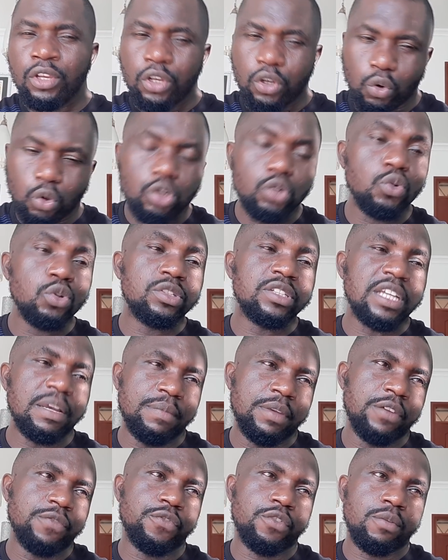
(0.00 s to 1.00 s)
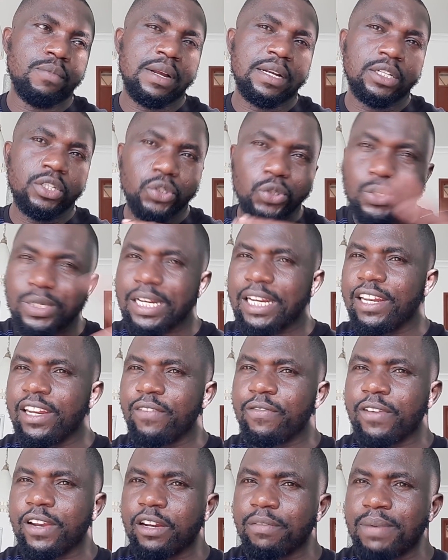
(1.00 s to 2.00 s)
Ruto was coming from a totally
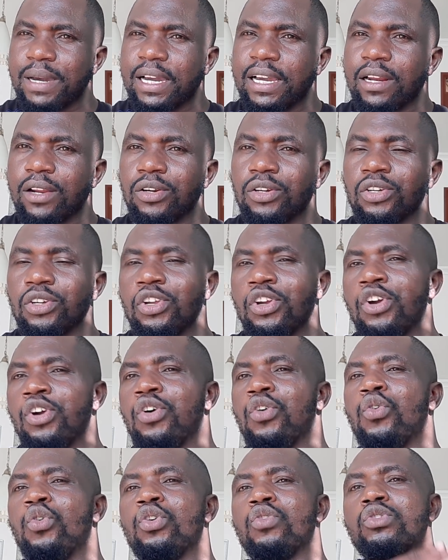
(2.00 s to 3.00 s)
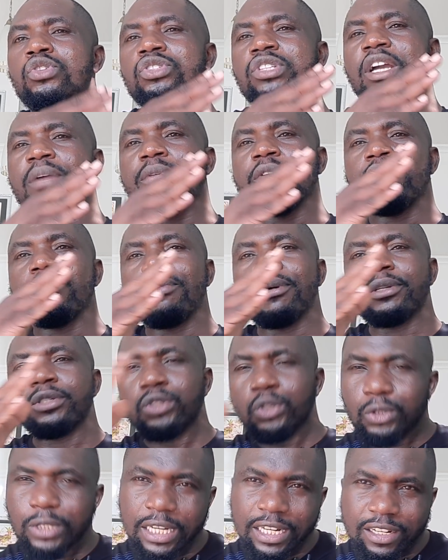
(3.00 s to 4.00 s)
different background. Uhuru was coming from a
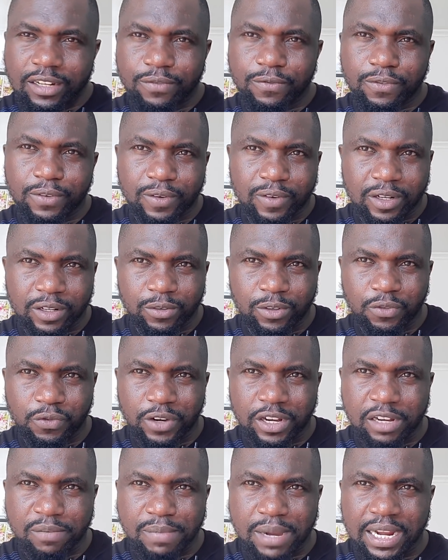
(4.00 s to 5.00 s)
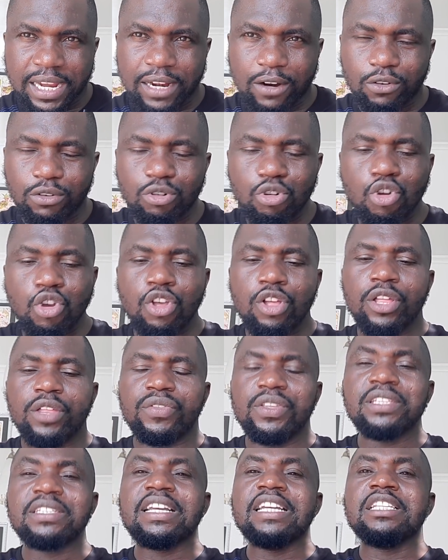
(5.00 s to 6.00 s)
totally dif uh, different background.
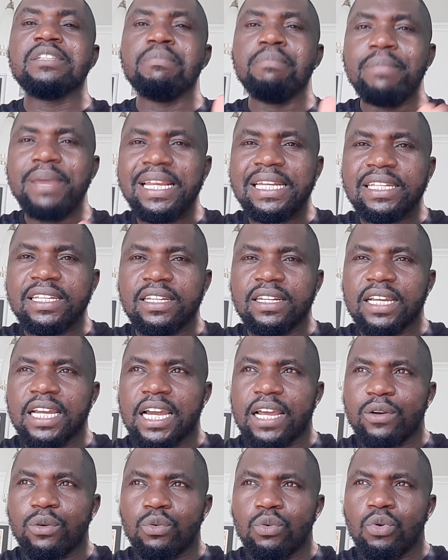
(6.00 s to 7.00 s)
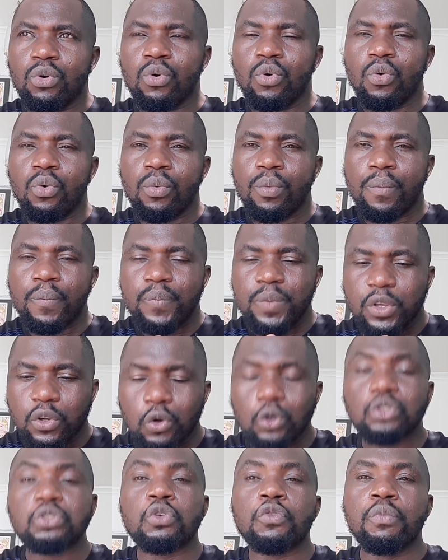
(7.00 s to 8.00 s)
These guys met in Kanu
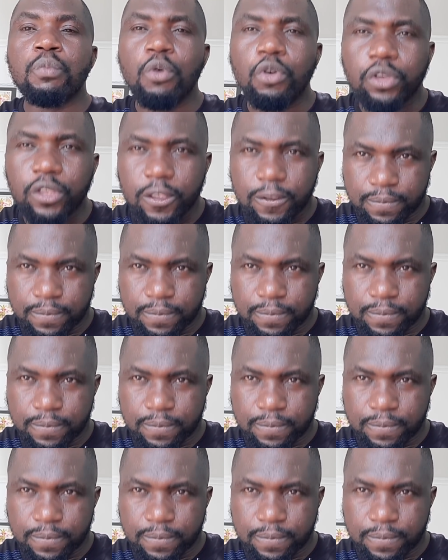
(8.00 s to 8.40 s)
because of Moi.